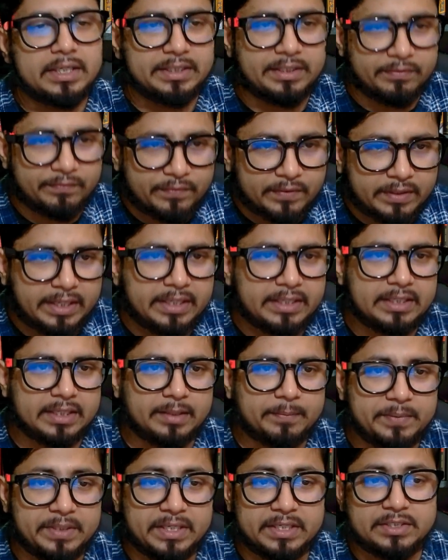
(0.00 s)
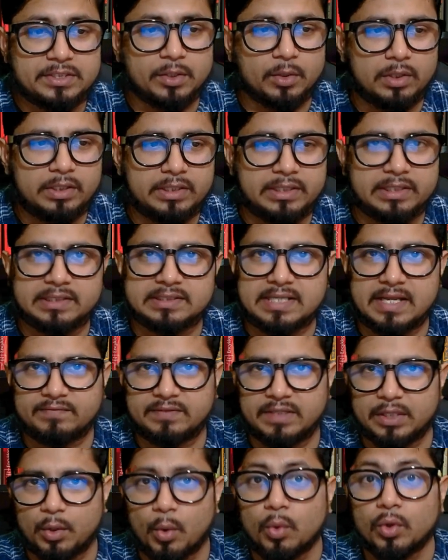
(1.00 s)
different uh, PhD holders have
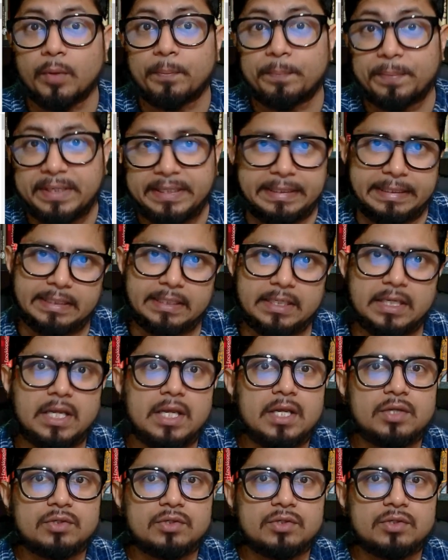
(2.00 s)
their own opinion.